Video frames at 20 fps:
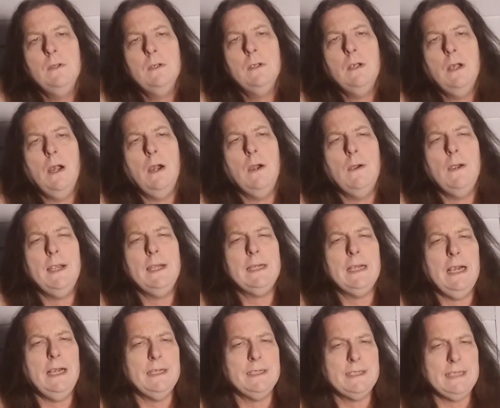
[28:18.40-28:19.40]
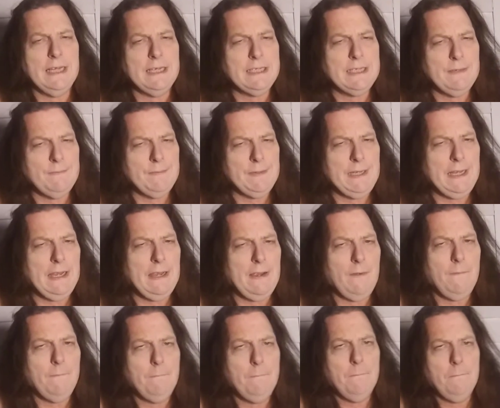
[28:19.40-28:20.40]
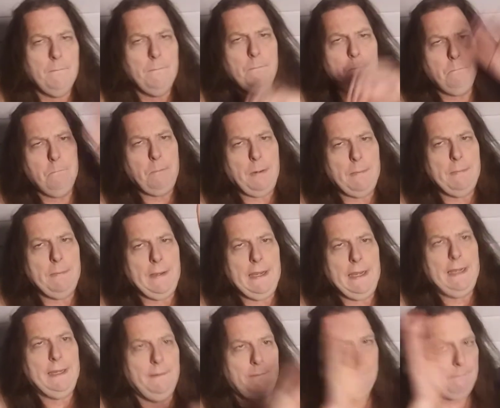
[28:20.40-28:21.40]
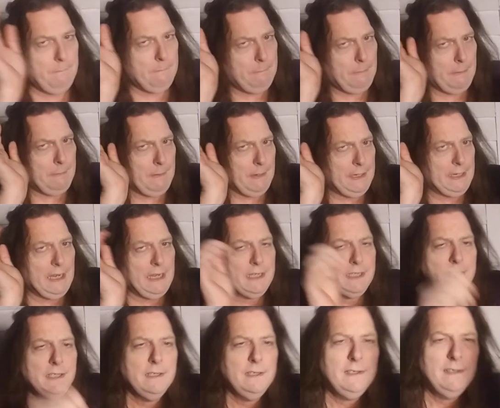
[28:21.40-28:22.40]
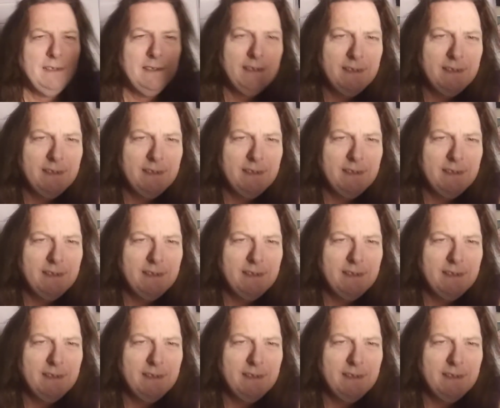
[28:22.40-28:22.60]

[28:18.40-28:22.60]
All right, guys, that's it for now. Bye-bye. Bye-bye, guys.